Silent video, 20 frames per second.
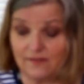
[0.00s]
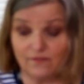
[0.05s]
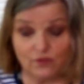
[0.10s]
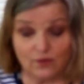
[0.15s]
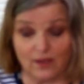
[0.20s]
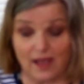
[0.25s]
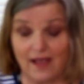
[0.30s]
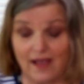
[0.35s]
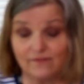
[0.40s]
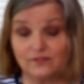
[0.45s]
if
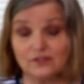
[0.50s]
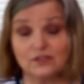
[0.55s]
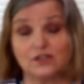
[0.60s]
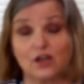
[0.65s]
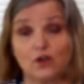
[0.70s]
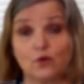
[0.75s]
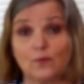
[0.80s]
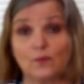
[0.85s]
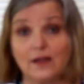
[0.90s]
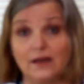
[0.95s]
you
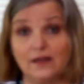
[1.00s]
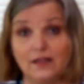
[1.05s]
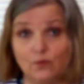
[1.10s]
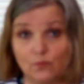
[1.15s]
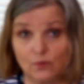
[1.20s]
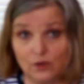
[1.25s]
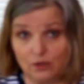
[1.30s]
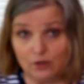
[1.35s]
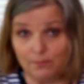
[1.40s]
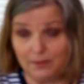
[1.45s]
haven't
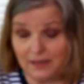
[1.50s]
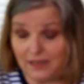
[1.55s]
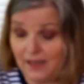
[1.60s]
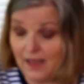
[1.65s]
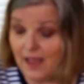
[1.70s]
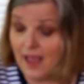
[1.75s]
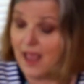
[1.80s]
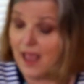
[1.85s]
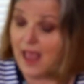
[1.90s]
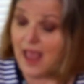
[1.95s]
already, will
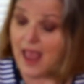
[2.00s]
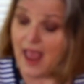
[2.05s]
be.